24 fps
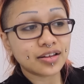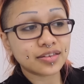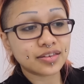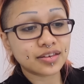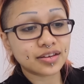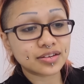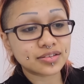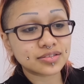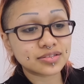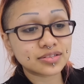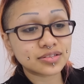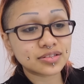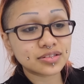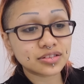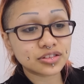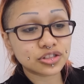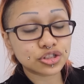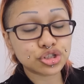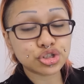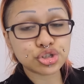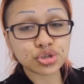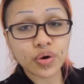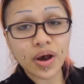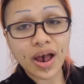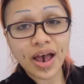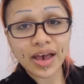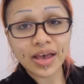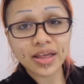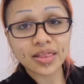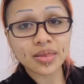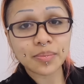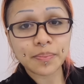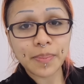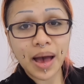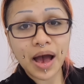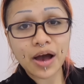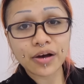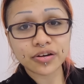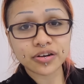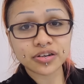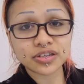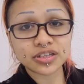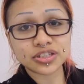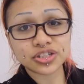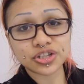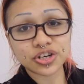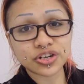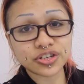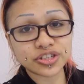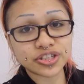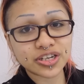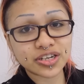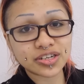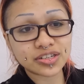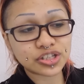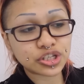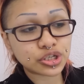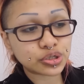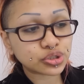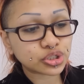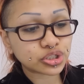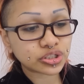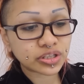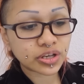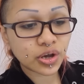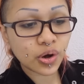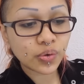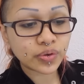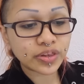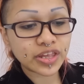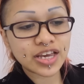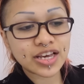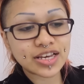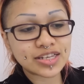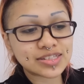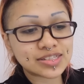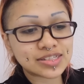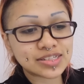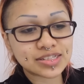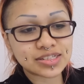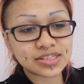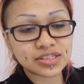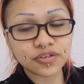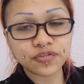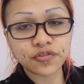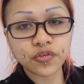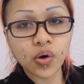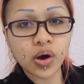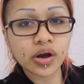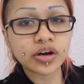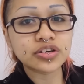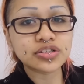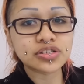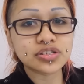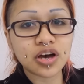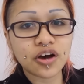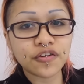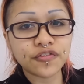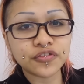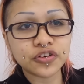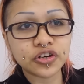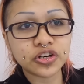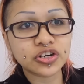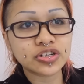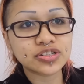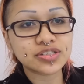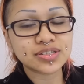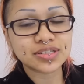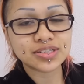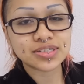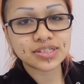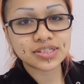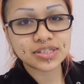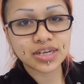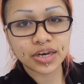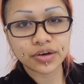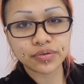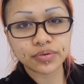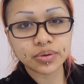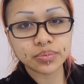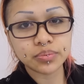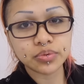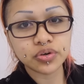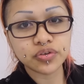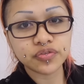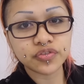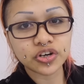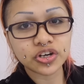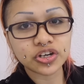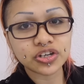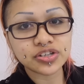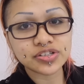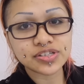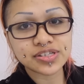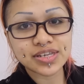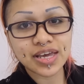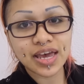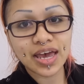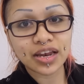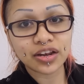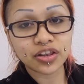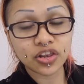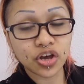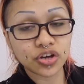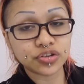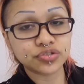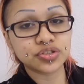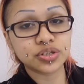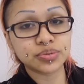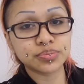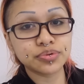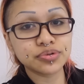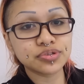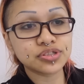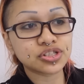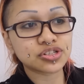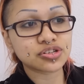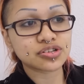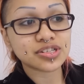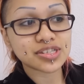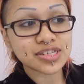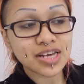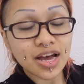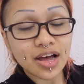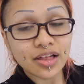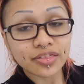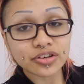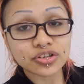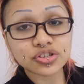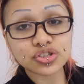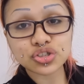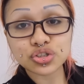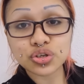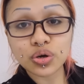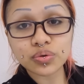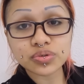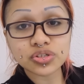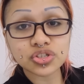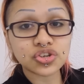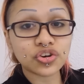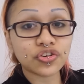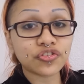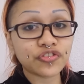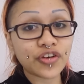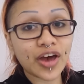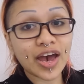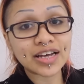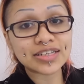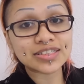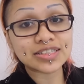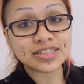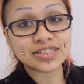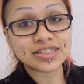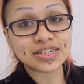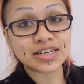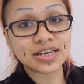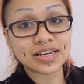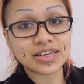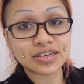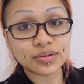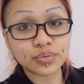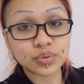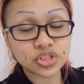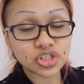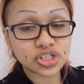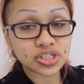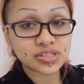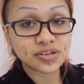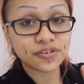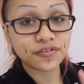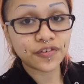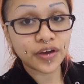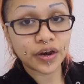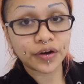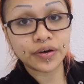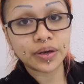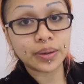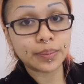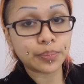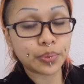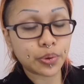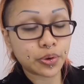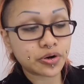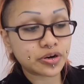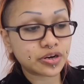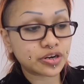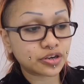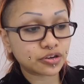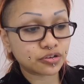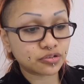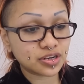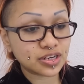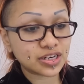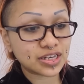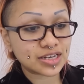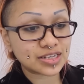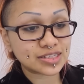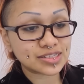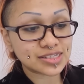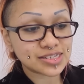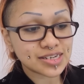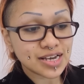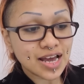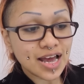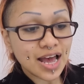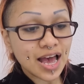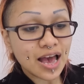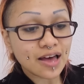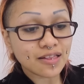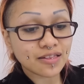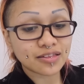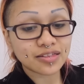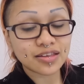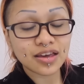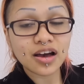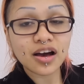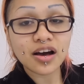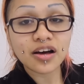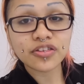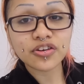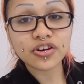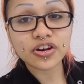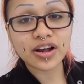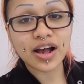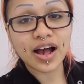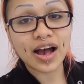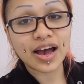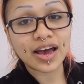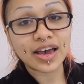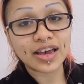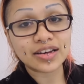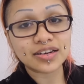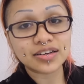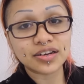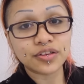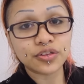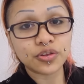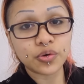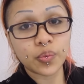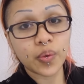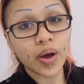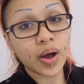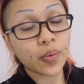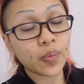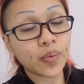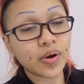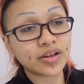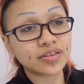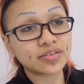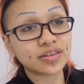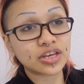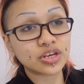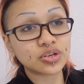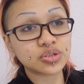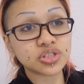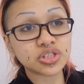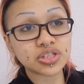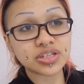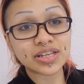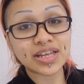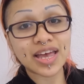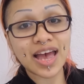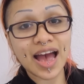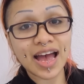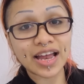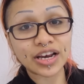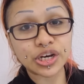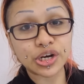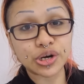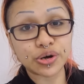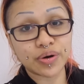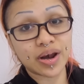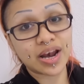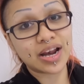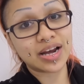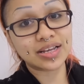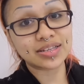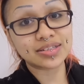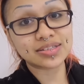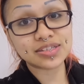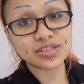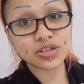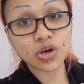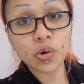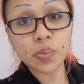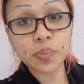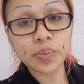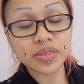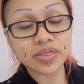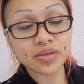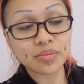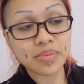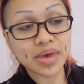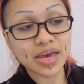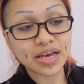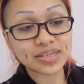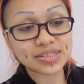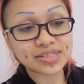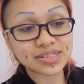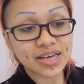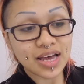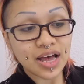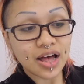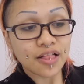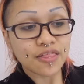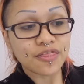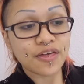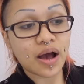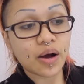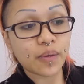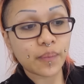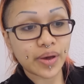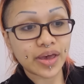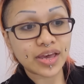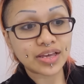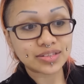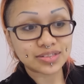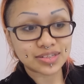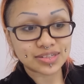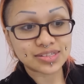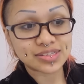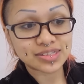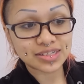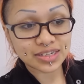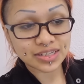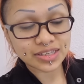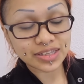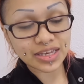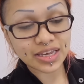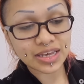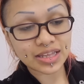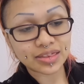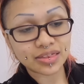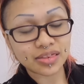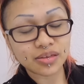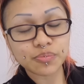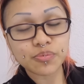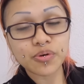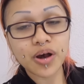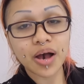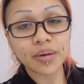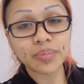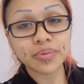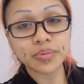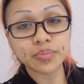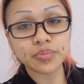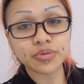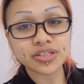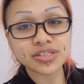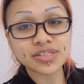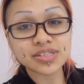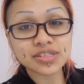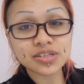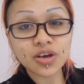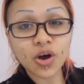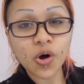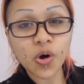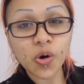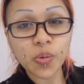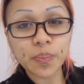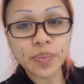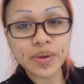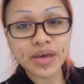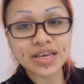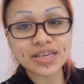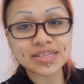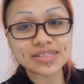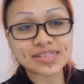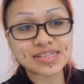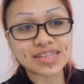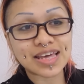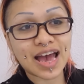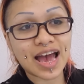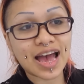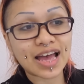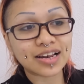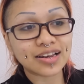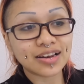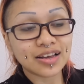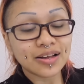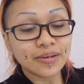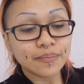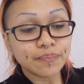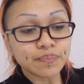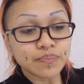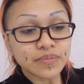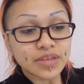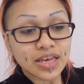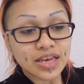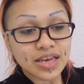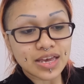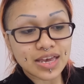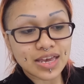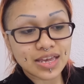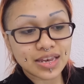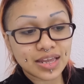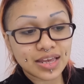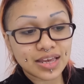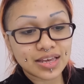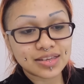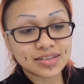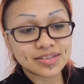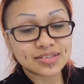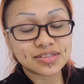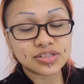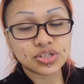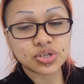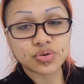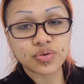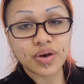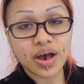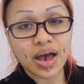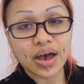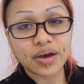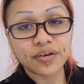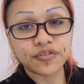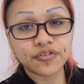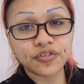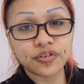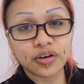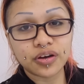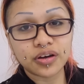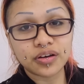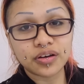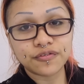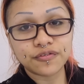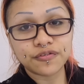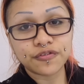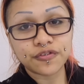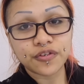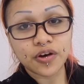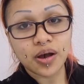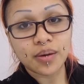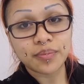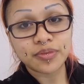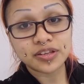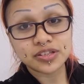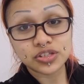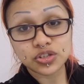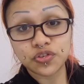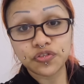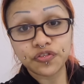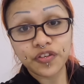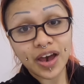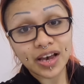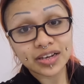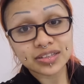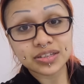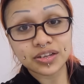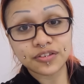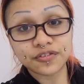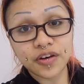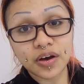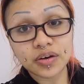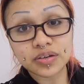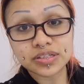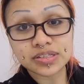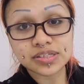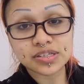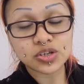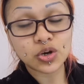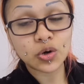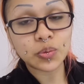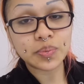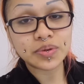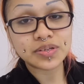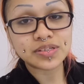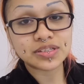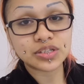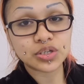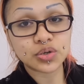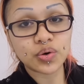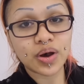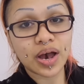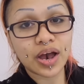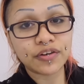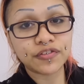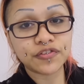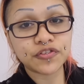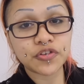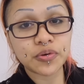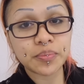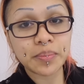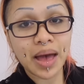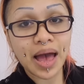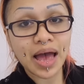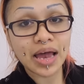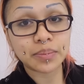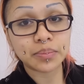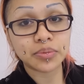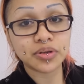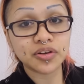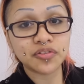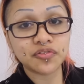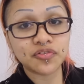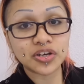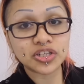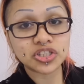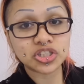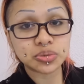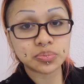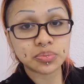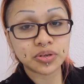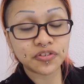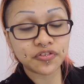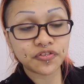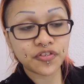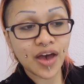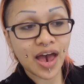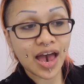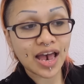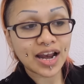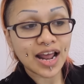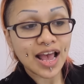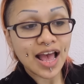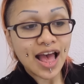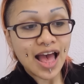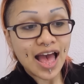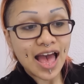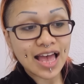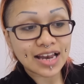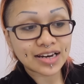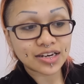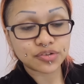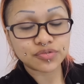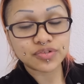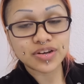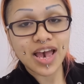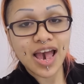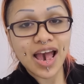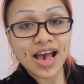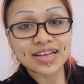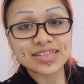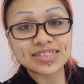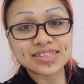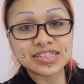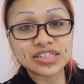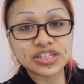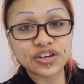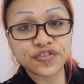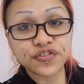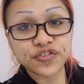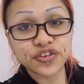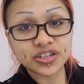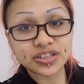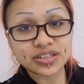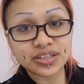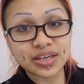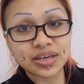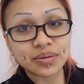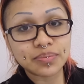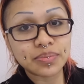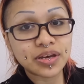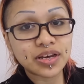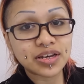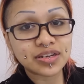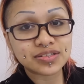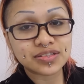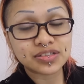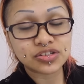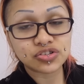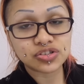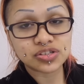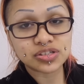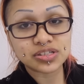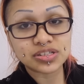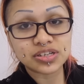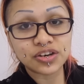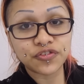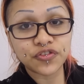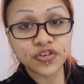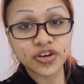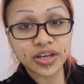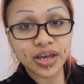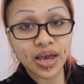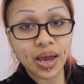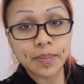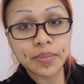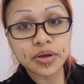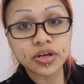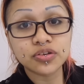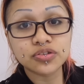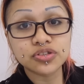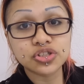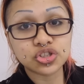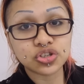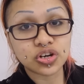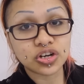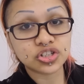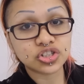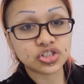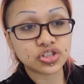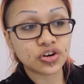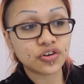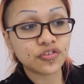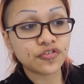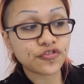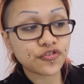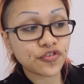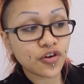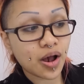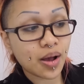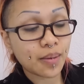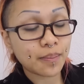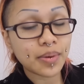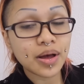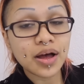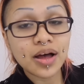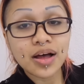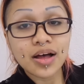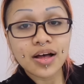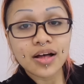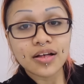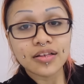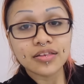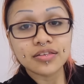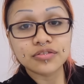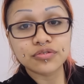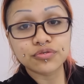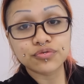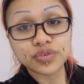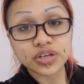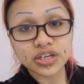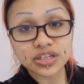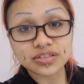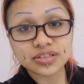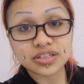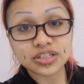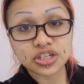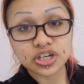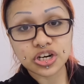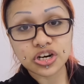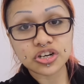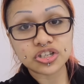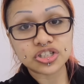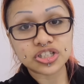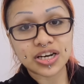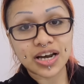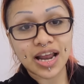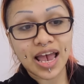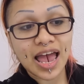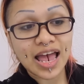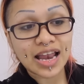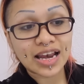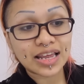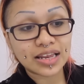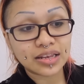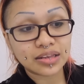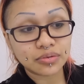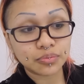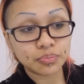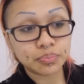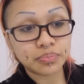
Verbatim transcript: The powder detergent usually only consists of water softeners and stain removers and laundry boosters. There's no surfactant in it, which is a very important ingredient. And then the other kind, the wet one, they usually add grated soap in the mix. That way it does a clean. The problem with soap is that it is derived from, the surfactant found in soap is derived from animal and vegetable fat, and it reacts differently because there's a different chemical structure from real detergent, and it